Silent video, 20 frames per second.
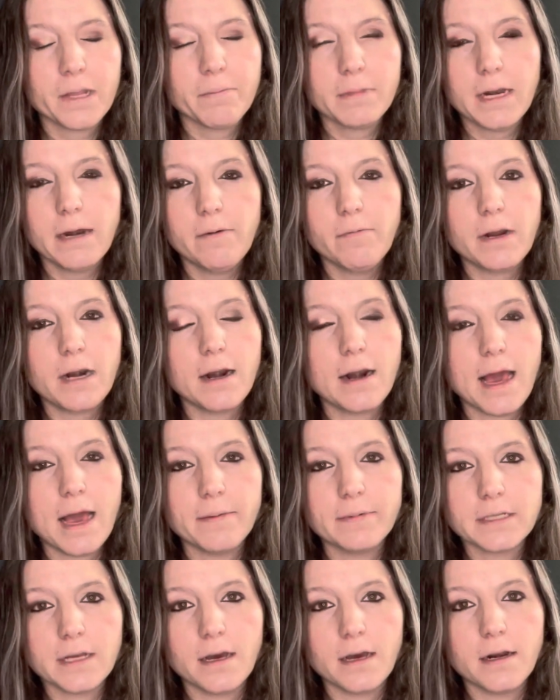Then I went on
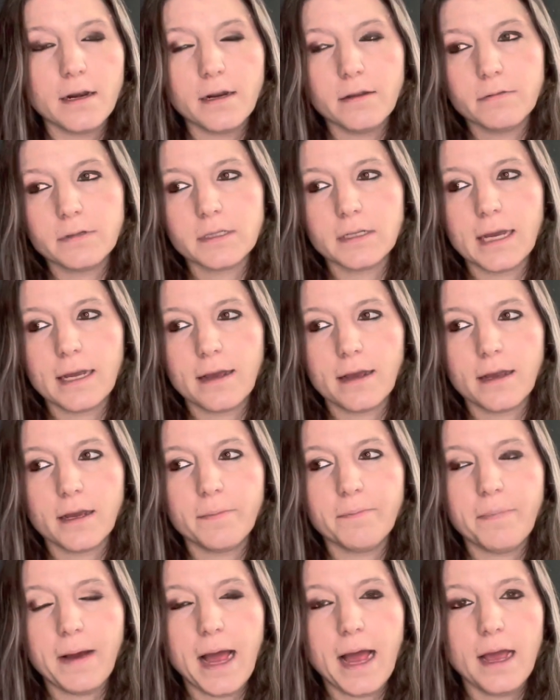Amazon and it was like, I
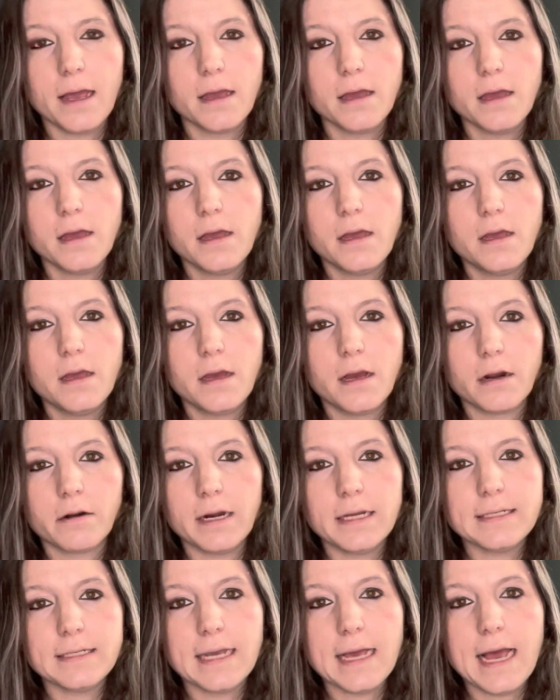could buy a
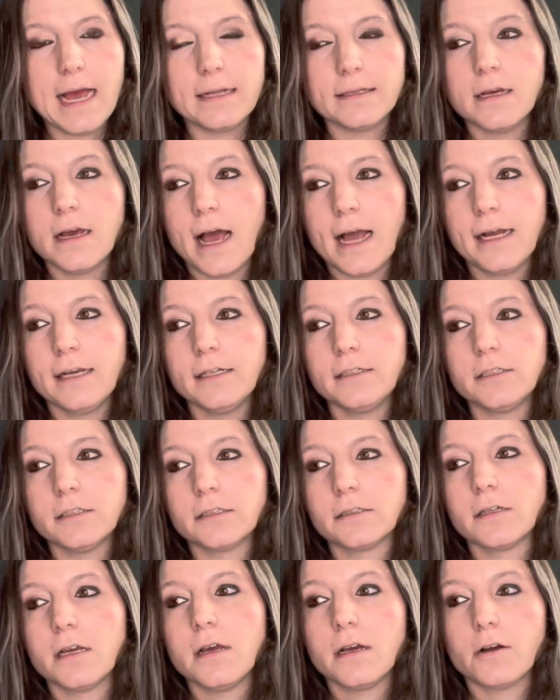crazy hat. I could
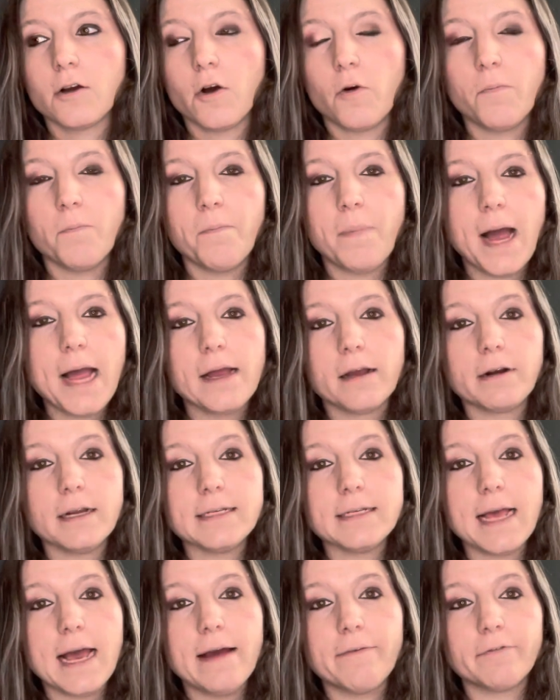just go buy a
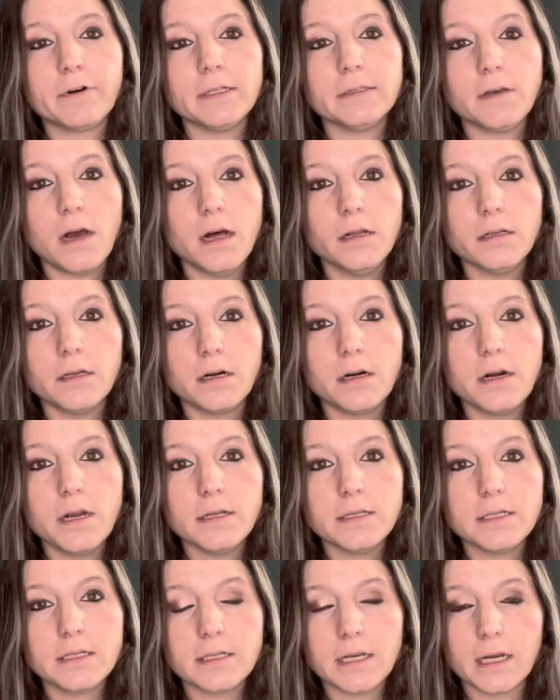crazy hat for a dollar
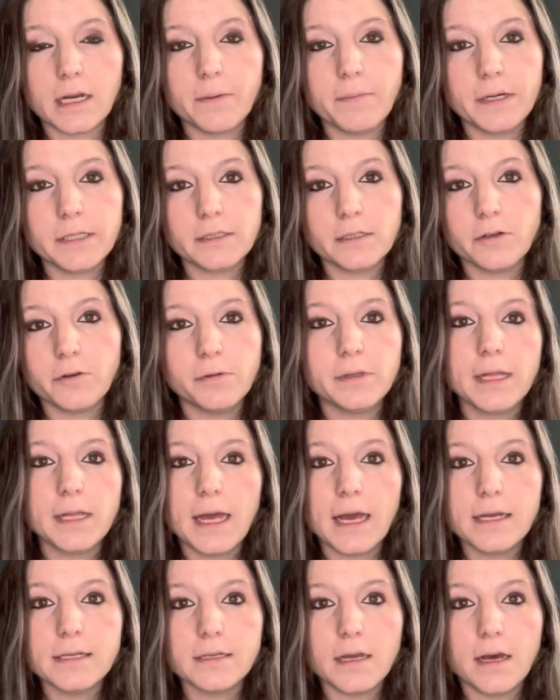and stick a bunch of googly
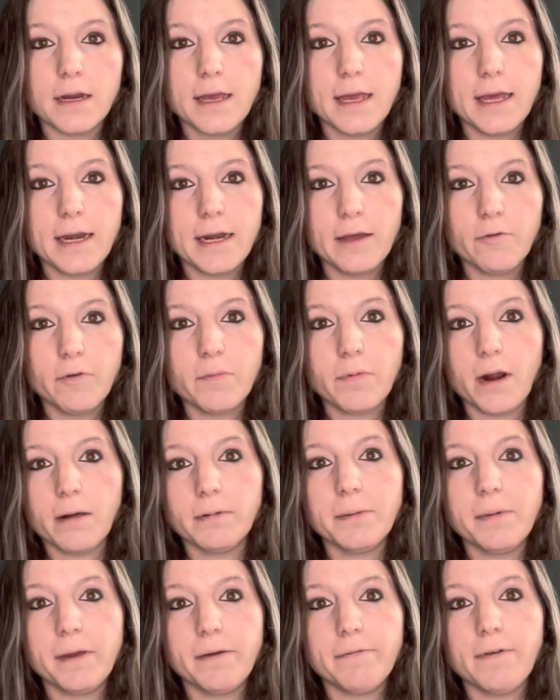eyes on it and it would
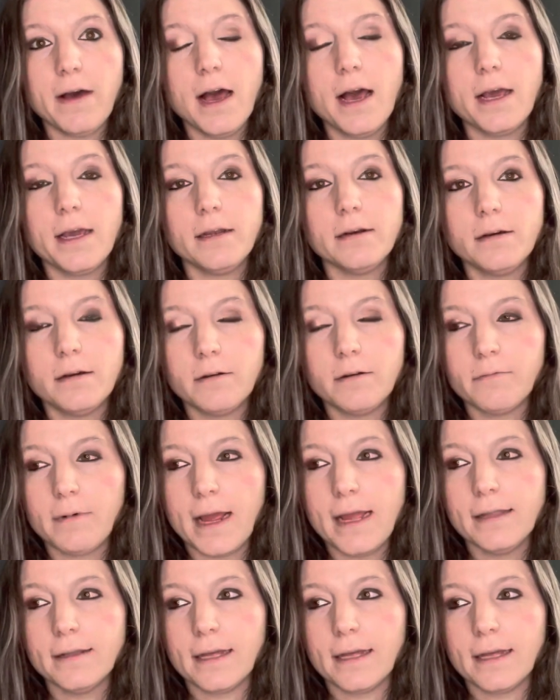probably be fine, right?